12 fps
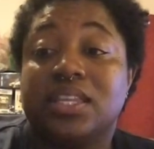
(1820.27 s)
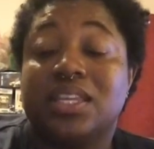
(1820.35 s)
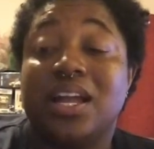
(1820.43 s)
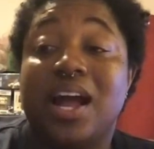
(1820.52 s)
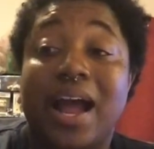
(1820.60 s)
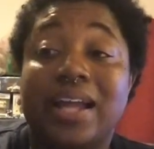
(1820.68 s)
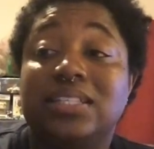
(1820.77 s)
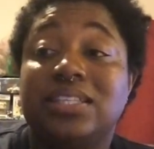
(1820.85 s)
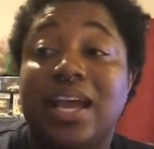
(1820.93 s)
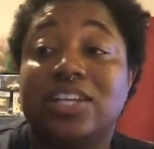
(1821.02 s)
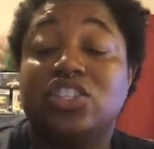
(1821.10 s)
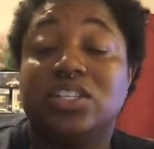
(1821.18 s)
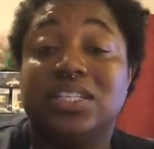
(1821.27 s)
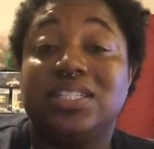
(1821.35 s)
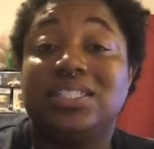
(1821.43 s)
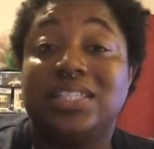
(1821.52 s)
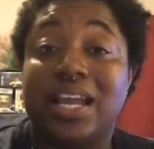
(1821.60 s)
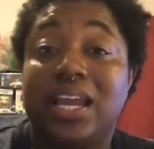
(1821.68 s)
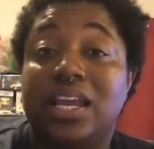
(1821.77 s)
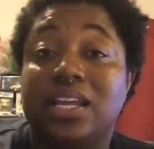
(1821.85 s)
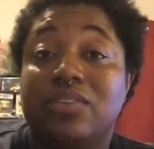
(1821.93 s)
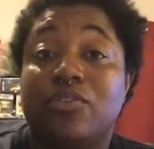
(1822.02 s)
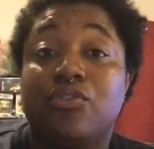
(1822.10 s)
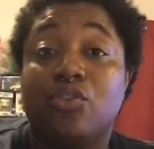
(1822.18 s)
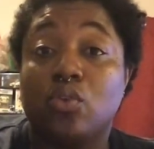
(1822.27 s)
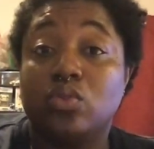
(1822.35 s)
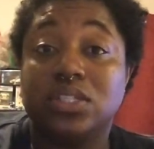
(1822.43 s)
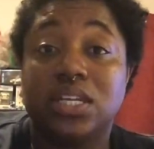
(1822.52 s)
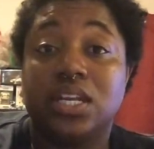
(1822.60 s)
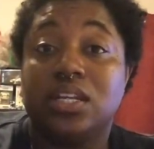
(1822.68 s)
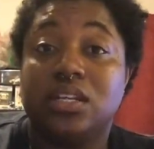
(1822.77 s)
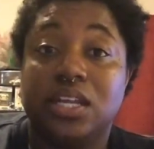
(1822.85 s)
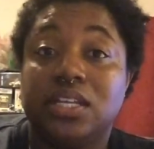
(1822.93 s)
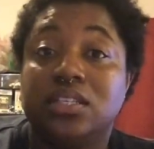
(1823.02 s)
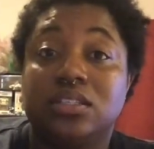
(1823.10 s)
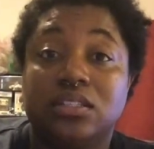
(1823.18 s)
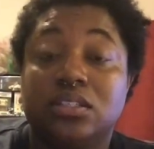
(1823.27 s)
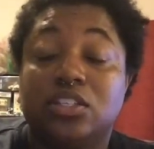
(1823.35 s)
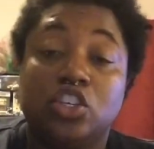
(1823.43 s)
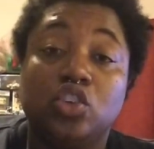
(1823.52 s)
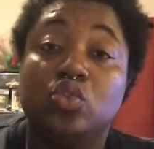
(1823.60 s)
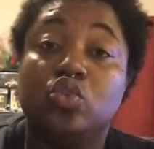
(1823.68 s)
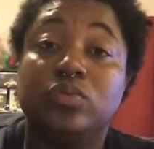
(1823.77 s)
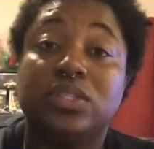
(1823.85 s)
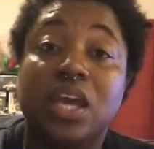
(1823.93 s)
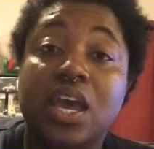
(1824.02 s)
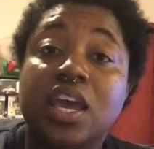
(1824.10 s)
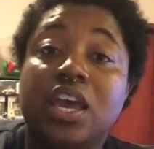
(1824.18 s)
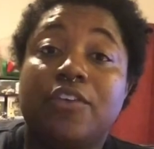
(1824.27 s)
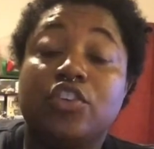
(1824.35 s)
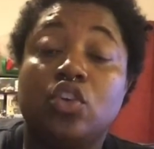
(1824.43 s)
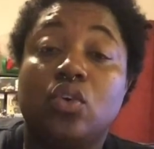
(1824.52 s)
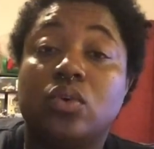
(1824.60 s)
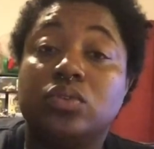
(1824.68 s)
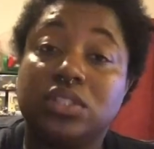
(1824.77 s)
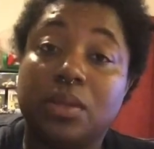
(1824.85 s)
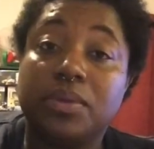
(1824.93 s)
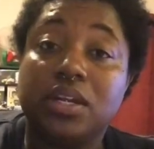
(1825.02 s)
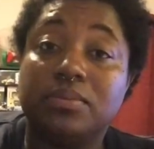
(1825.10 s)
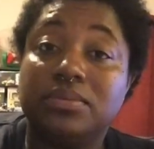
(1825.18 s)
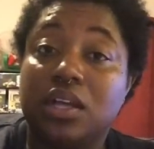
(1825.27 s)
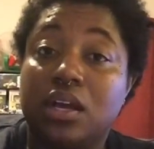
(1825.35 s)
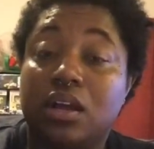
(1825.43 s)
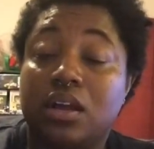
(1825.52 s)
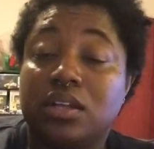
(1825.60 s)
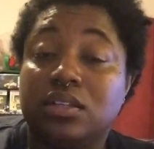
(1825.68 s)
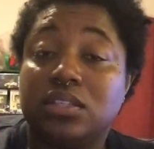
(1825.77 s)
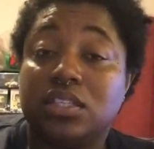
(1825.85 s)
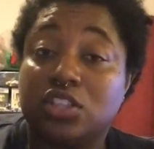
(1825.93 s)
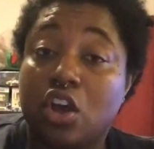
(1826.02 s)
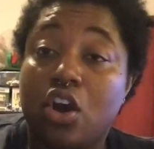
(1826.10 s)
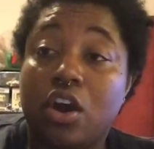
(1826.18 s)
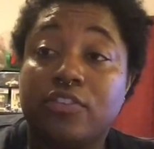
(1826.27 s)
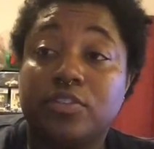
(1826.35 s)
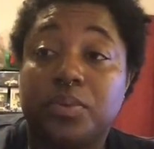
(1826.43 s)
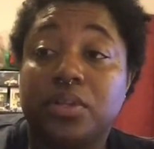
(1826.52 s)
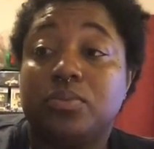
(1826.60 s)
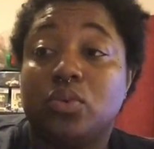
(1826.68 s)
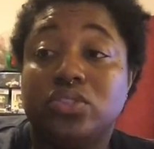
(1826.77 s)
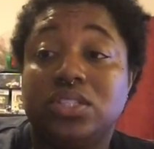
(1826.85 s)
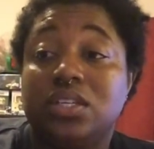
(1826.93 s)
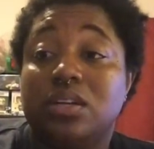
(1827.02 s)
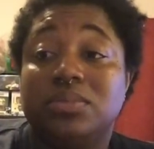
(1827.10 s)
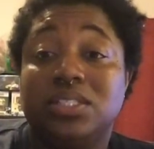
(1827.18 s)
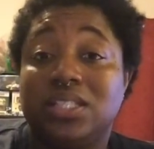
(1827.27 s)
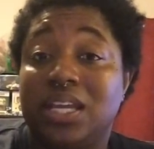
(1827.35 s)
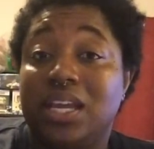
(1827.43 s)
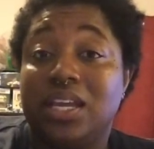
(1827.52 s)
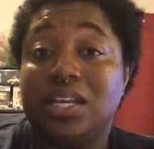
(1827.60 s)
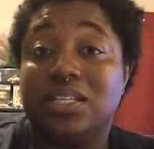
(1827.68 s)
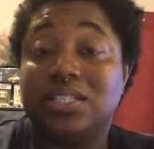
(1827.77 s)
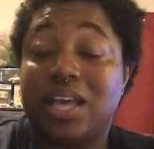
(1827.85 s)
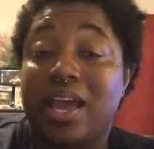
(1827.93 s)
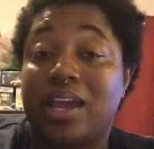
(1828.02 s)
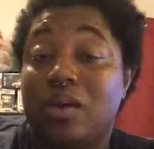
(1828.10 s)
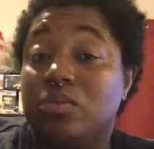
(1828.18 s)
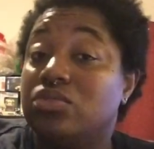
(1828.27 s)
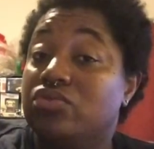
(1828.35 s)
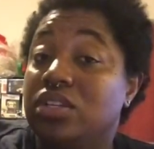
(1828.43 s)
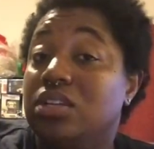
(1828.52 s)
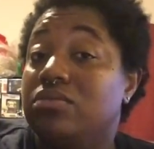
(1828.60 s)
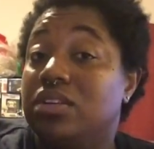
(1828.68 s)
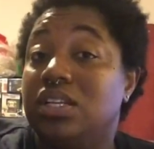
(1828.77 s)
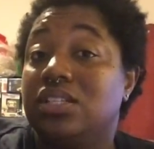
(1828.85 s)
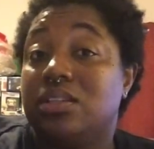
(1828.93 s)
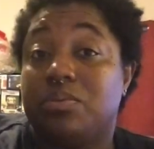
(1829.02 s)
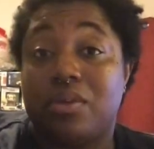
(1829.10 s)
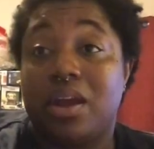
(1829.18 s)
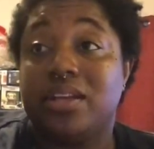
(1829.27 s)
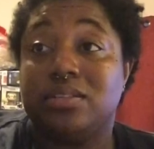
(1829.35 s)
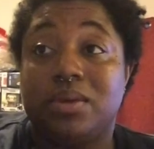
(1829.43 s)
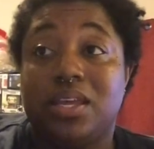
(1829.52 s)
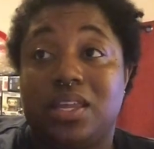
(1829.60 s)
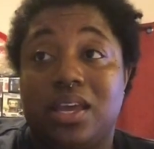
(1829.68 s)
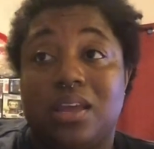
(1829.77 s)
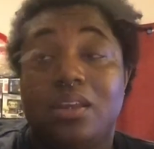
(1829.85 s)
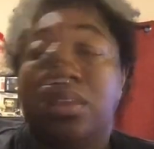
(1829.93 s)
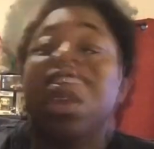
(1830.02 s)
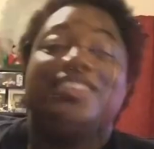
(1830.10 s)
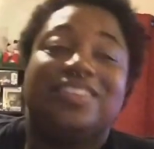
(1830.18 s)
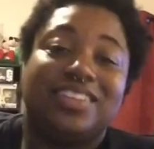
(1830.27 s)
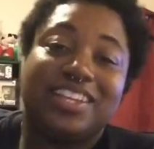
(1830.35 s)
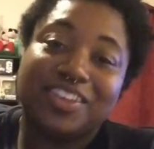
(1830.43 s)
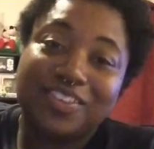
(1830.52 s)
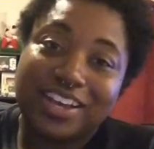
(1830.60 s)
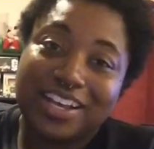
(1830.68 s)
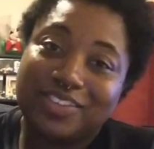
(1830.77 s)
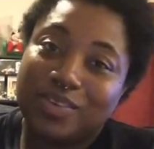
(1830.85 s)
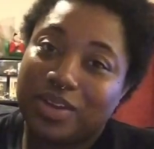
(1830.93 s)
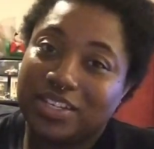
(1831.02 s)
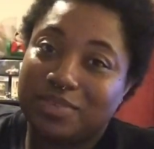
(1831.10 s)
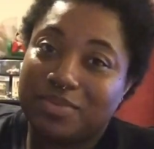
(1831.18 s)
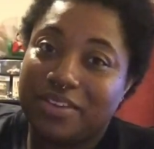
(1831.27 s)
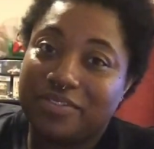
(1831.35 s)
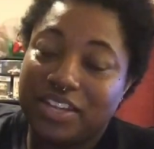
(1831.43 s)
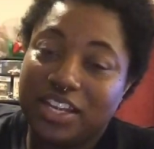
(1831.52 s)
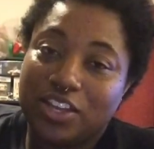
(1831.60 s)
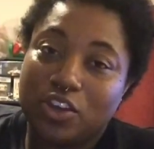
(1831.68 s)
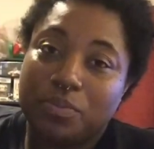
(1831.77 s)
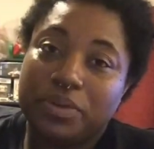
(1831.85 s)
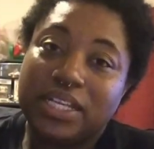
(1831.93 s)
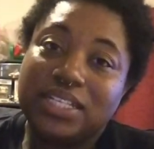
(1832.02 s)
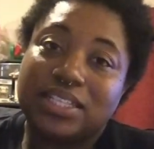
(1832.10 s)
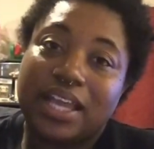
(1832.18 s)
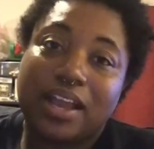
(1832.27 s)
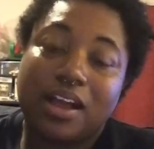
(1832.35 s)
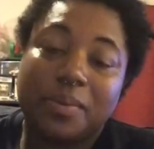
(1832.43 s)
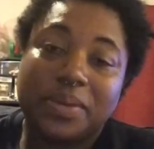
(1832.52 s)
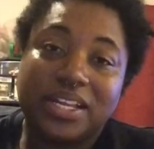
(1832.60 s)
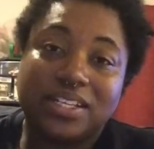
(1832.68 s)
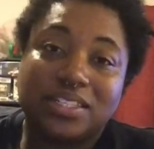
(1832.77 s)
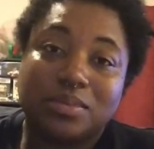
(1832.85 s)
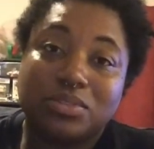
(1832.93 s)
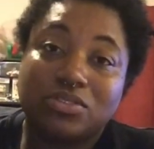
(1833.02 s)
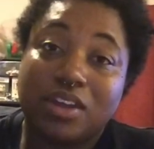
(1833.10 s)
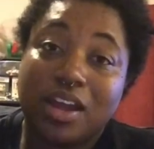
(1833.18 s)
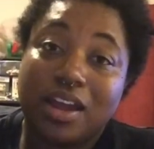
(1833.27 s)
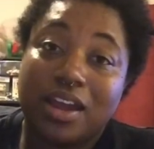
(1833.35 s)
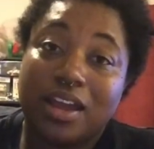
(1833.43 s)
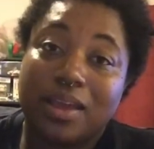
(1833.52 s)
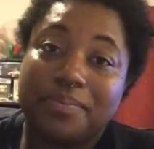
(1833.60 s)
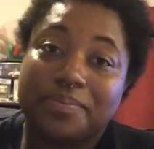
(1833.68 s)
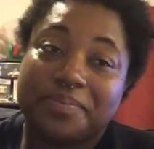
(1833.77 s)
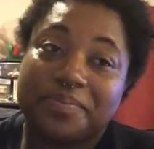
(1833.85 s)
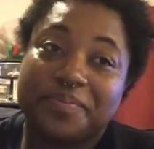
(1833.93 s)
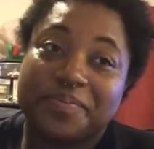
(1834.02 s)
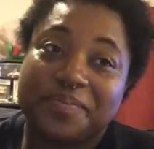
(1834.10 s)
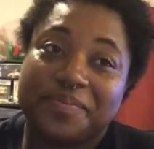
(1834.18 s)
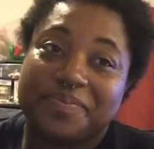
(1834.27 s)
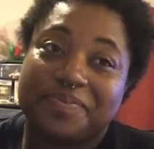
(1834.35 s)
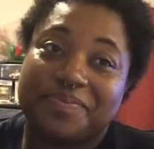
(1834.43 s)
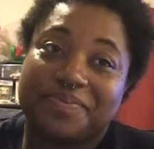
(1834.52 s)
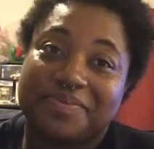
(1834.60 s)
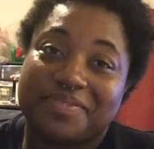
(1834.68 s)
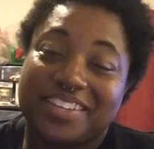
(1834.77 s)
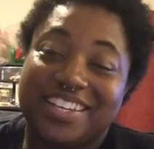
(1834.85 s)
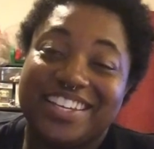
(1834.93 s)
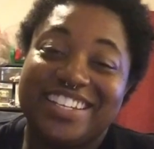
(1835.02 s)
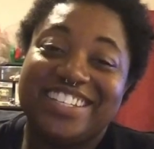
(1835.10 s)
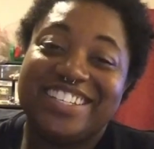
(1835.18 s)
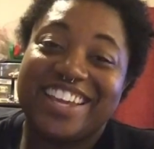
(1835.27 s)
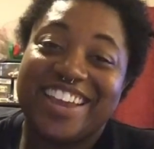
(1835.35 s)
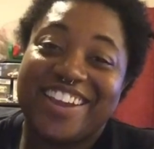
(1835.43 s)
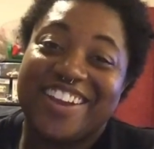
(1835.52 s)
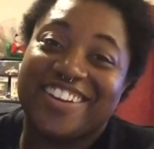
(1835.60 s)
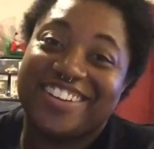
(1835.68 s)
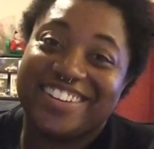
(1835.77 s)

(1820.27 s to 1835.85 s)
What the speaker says: ice actually stayed frozen in cubes, even though some of them dissolved, but most of them stayed intact. I was really surprised by that. So thank you guys for watching my video. Please like, comment, and subscribe. Share.